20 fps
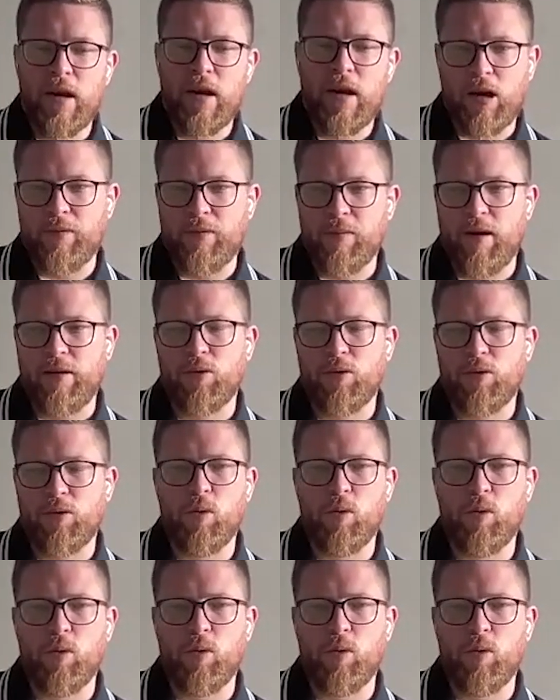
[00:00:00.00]
a kind of
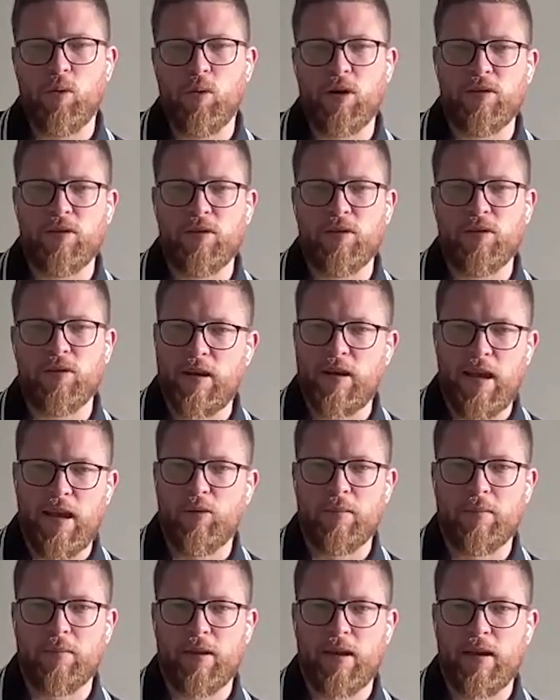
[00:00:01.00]
appraisal once a
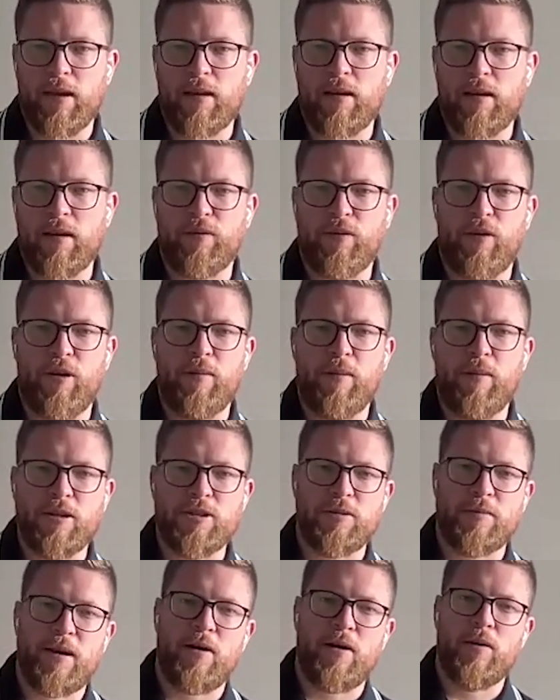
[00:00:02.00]
year or something, and it's
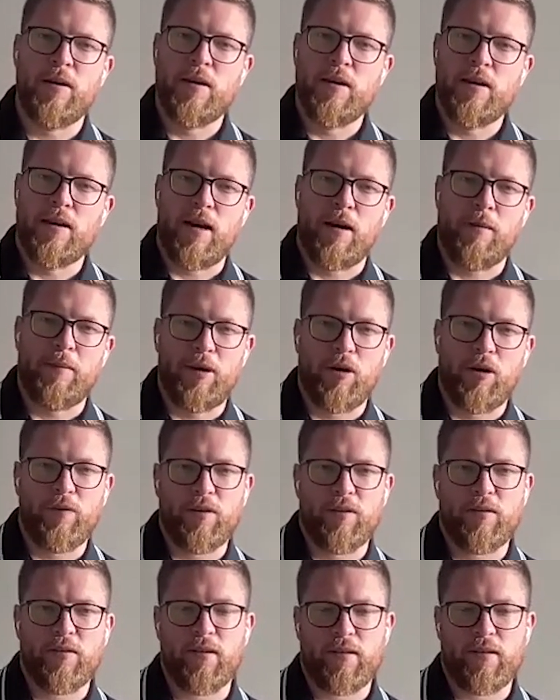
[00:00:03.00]
very much about
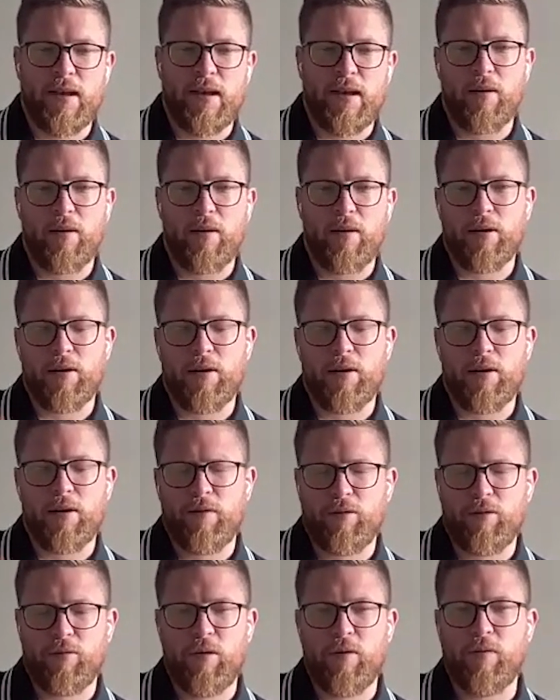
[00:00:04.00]
come in the office, sit down,
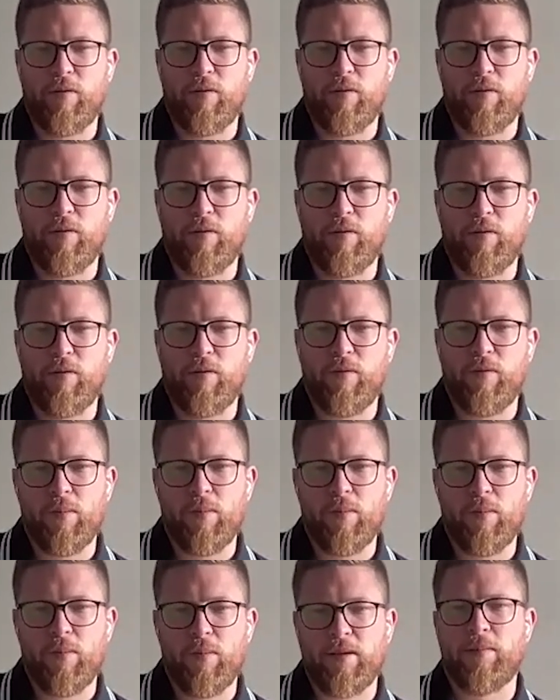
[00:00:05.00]
go through 3 or 4
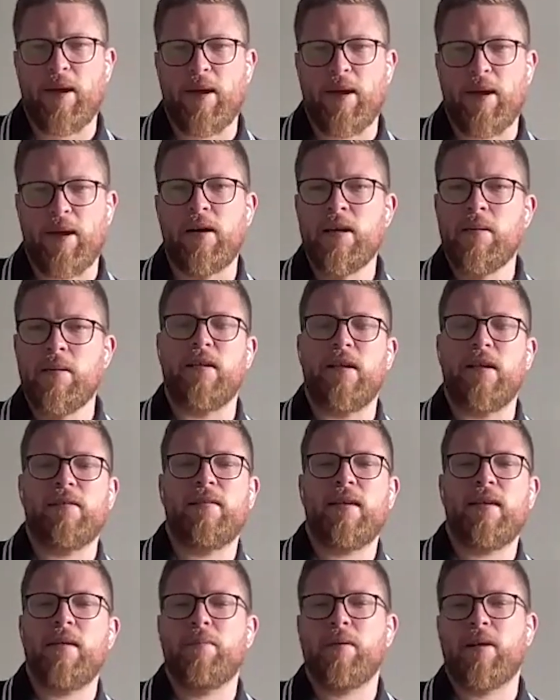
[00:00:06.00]
bits of paper.
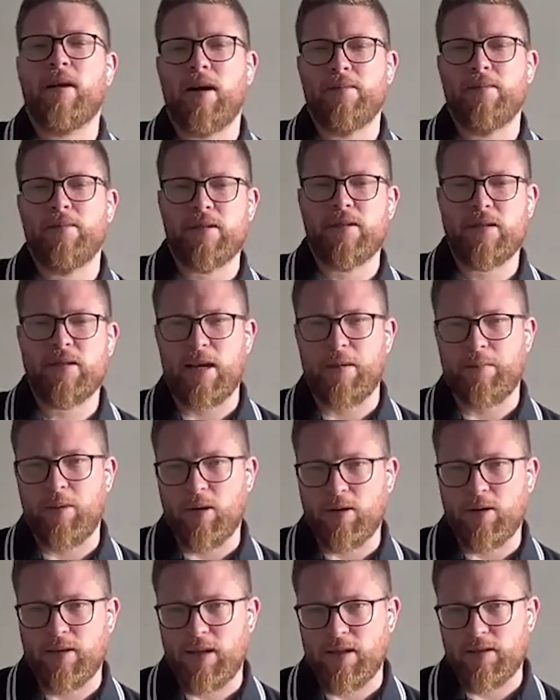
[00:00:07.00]
But it then
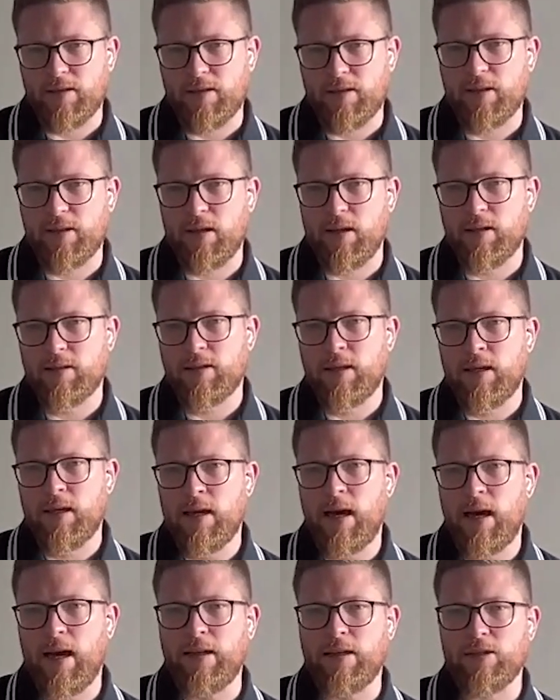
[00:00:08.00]
becomes a tick box
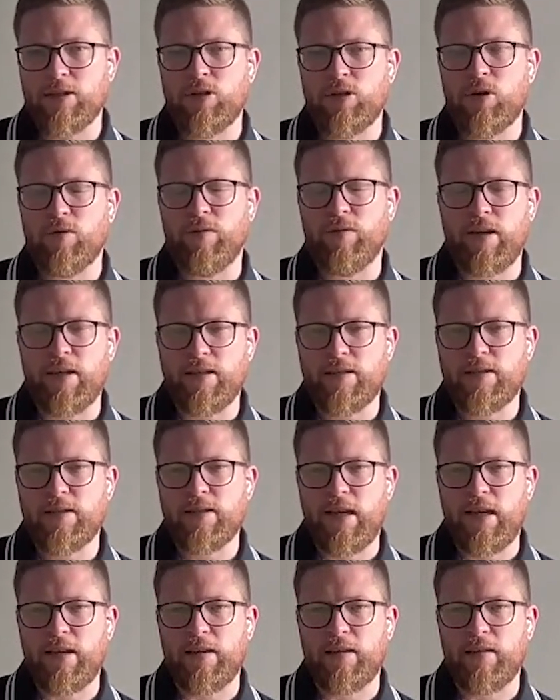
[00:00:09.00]
exercise, and it's
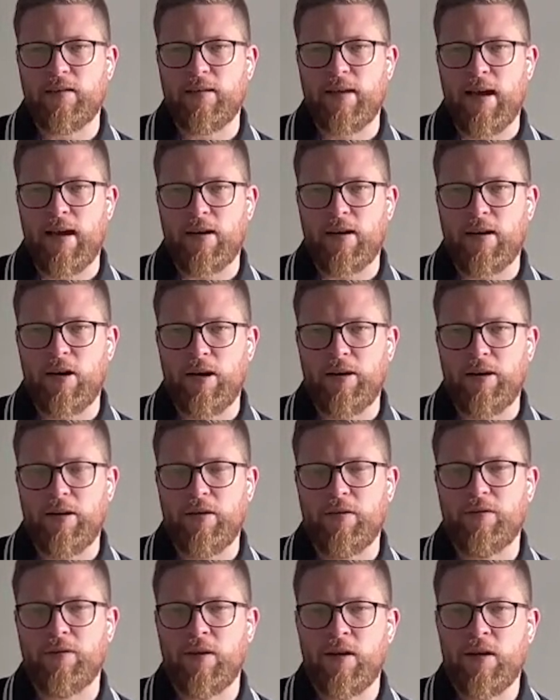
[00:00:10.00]
not really seen as
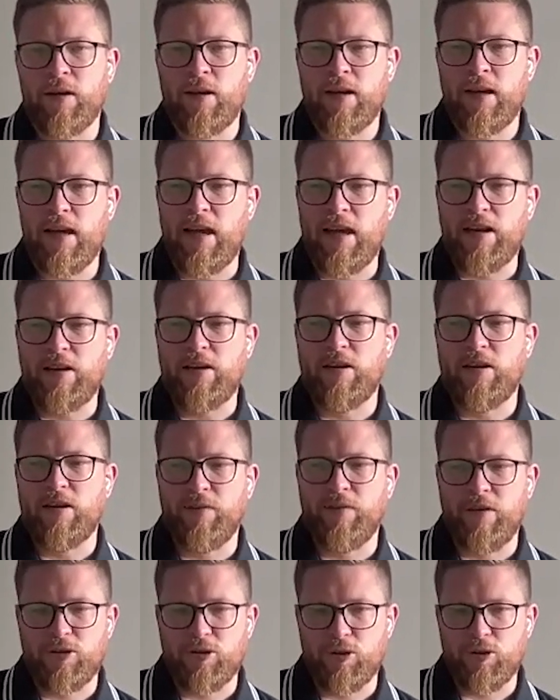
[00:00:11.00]
that kind of
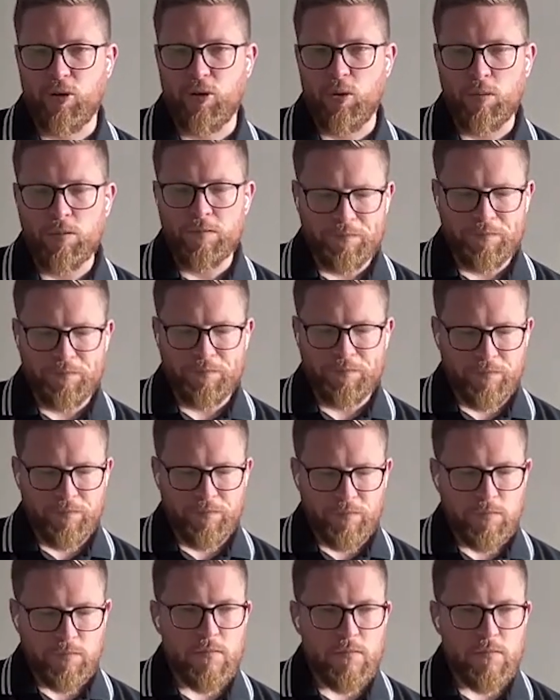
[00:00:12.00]
individual